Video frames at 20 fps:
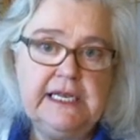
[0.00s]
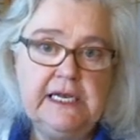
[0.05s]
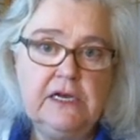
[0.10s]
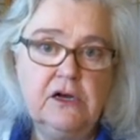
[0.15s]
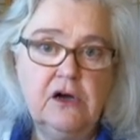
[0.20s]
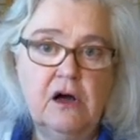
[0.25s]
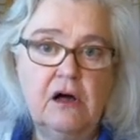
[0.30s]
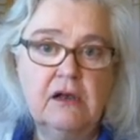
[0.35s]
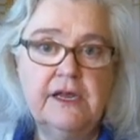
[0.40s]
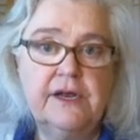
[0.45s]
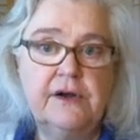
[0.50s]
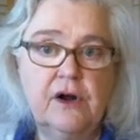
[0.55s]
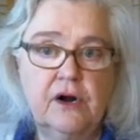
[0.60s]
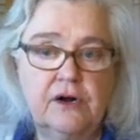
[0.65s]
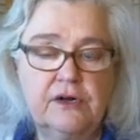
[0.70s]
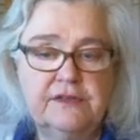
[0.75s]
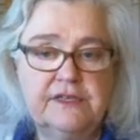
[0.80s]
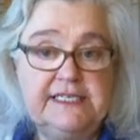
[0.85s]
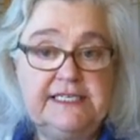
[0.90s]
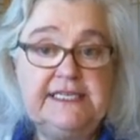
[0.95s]
call it
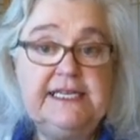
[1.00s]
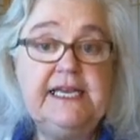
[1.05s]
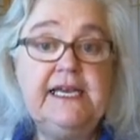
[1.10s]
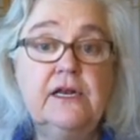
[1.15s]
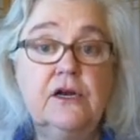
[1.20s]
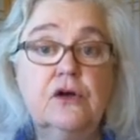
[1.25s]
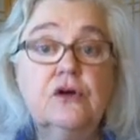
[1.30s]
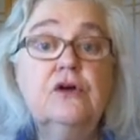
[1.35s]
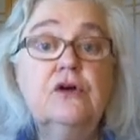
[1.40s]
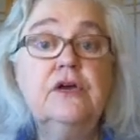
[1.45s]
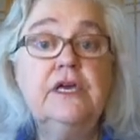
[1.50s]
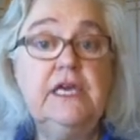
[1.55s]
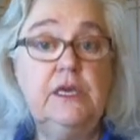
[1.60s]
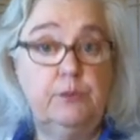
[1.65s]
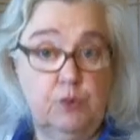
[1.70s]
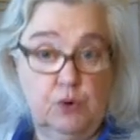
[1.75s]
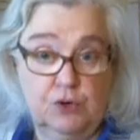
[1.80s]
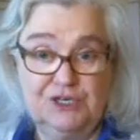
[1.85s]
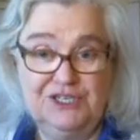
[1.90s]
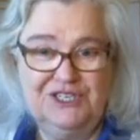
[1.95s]
the tea and cookie
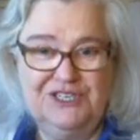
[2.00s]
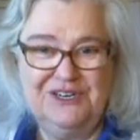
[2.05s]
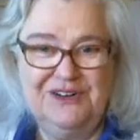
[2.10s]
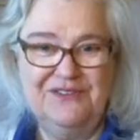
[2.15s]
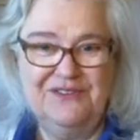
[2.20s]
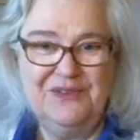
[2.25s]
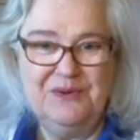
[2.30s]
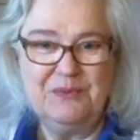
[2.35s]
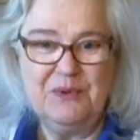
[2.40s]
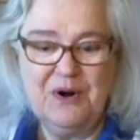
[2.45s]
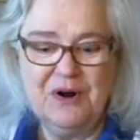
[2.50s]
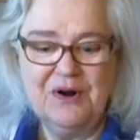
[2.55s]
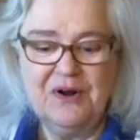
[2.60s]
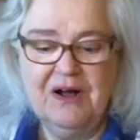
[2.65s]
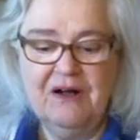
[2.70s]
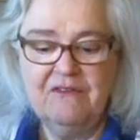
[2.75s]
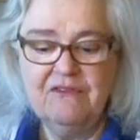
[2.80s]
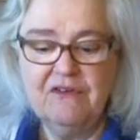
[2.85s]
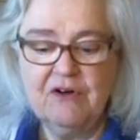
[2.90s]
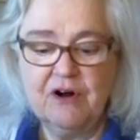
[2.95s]
portion
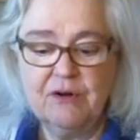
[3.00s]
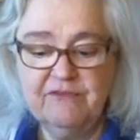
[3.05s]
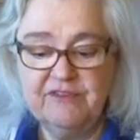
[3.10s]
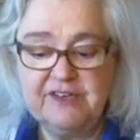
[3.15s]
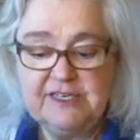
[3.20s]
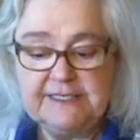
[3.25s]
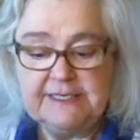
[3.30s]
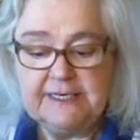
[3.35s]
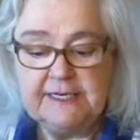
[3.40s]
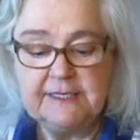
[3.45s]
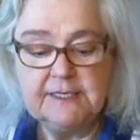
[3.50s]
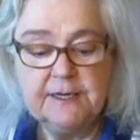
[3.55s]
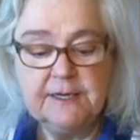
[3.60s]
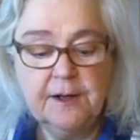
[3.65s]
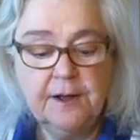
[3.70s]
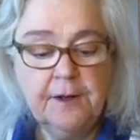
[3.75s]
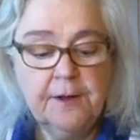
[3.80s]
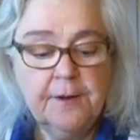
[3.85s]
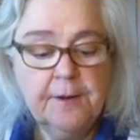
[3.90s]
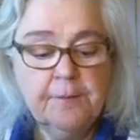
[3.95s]
of our visit,
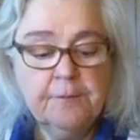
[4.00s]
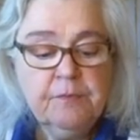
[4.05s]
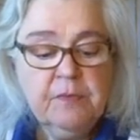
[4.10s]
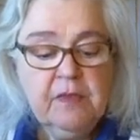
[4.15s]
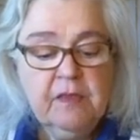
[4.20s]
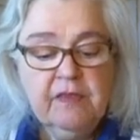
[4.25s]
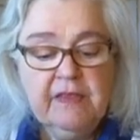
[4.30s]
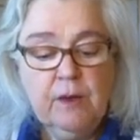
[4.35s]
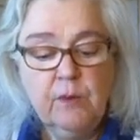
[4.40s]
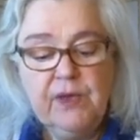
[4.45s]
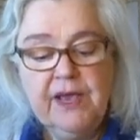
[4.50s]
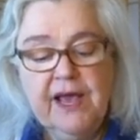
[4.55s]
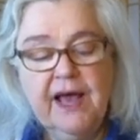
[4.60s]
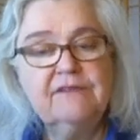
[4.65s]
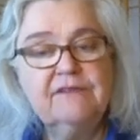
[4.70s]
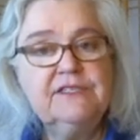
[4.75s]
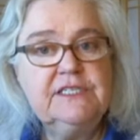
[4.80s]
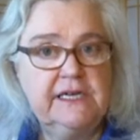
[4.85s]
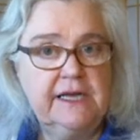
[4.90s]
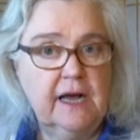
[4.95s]
that we have
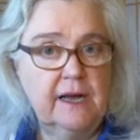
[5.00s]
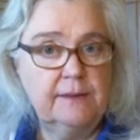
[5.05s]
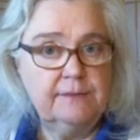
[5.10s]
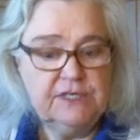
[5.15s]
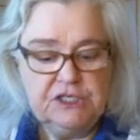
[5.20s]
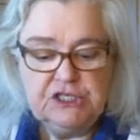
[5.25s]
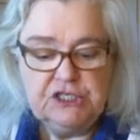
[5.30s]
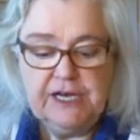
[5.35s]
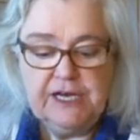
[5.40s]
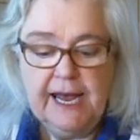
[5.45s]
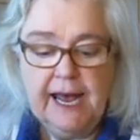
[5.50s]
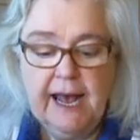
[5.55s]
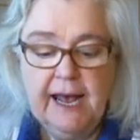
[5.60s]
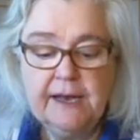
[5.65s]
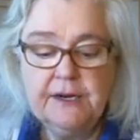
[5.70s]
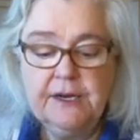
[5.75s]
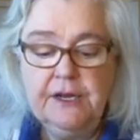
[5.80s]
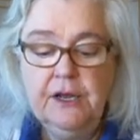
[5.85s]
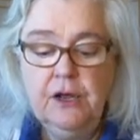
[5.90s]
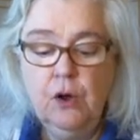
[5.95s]
time to chat.